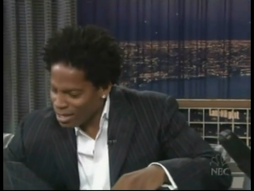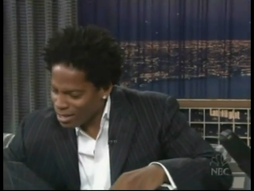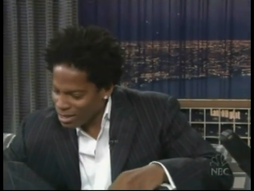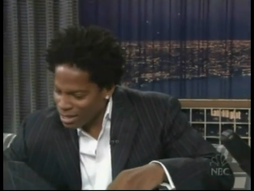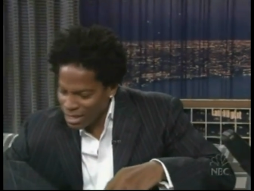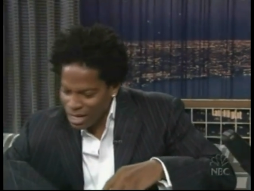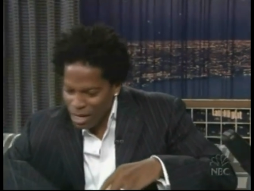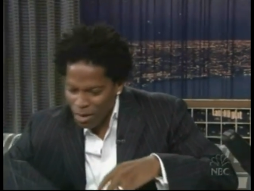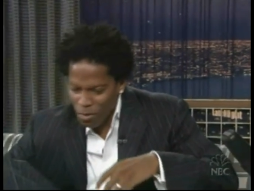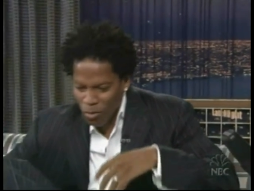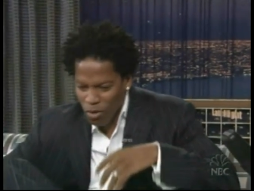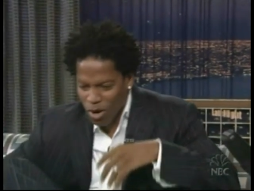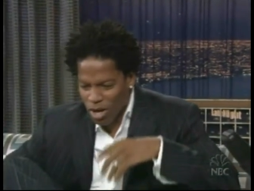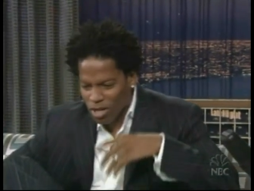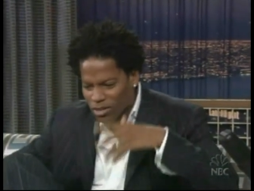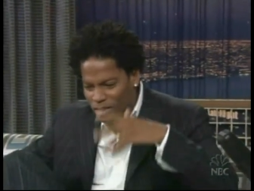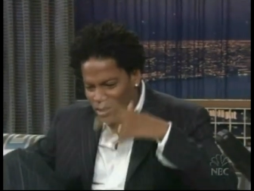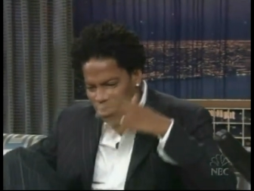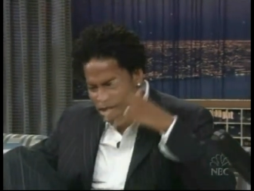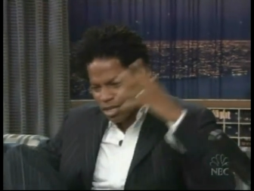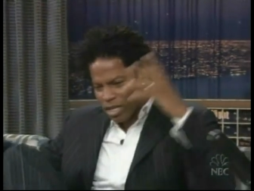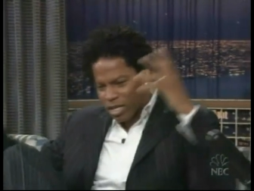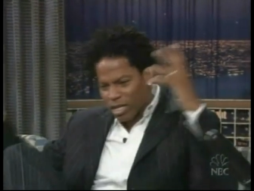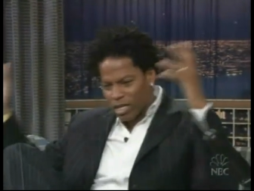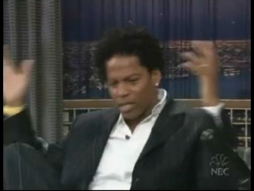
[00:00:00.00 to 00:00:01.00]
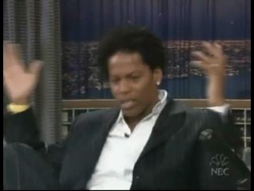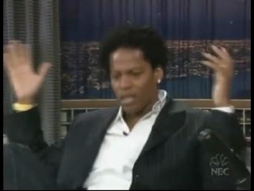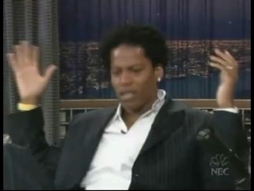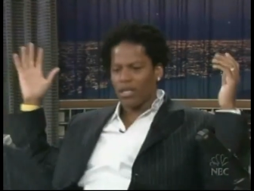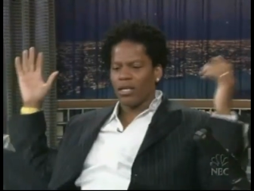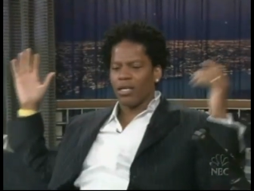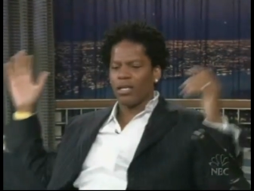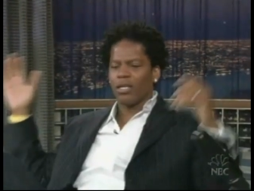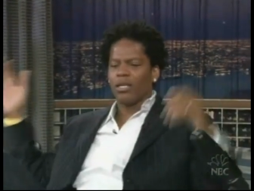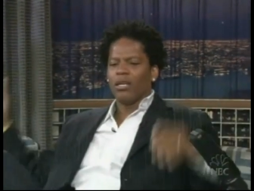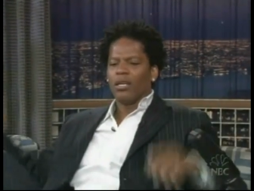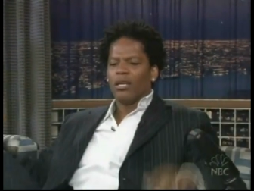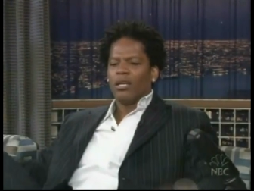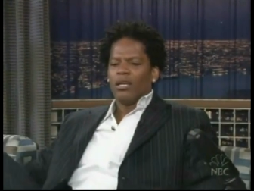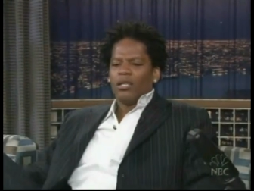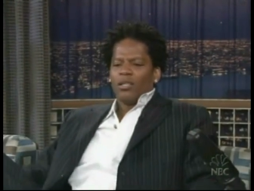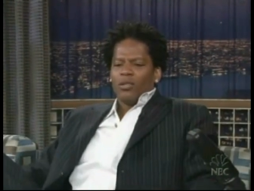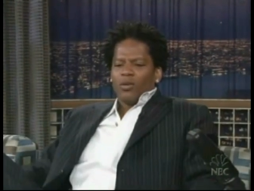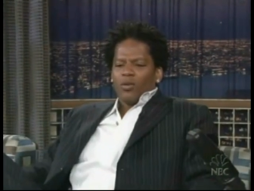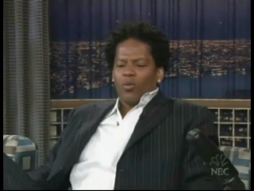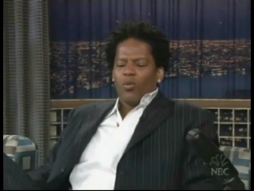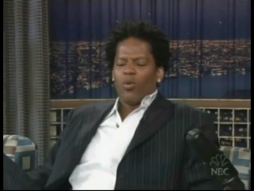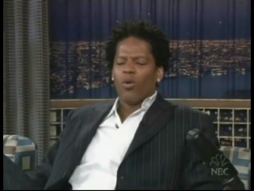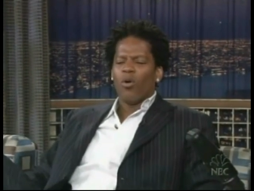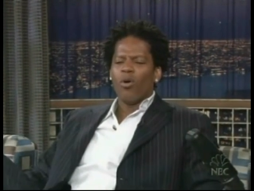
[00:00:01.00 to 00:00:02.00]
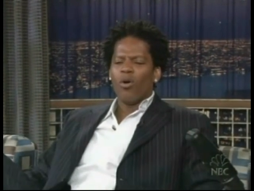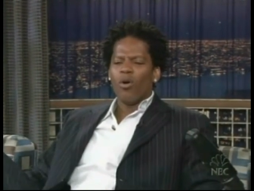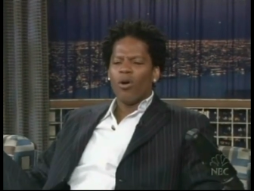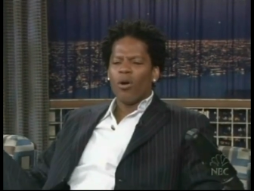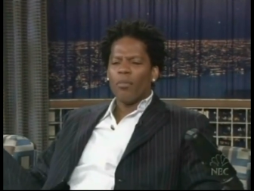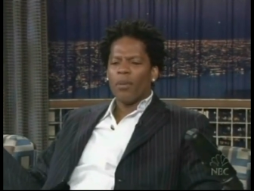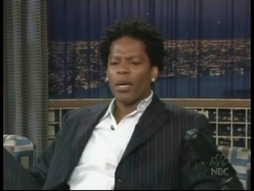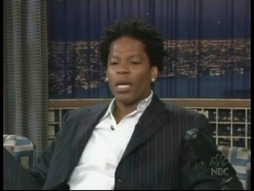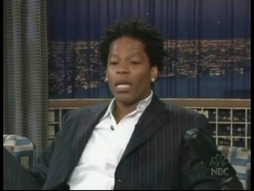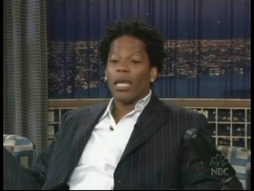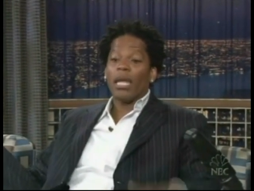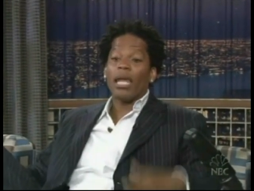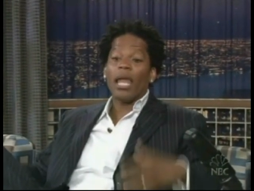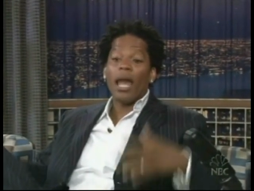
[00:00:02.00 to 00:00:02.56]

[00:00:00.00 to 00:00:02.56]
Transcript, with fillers: And then I'm watching, like, uh, the war, man.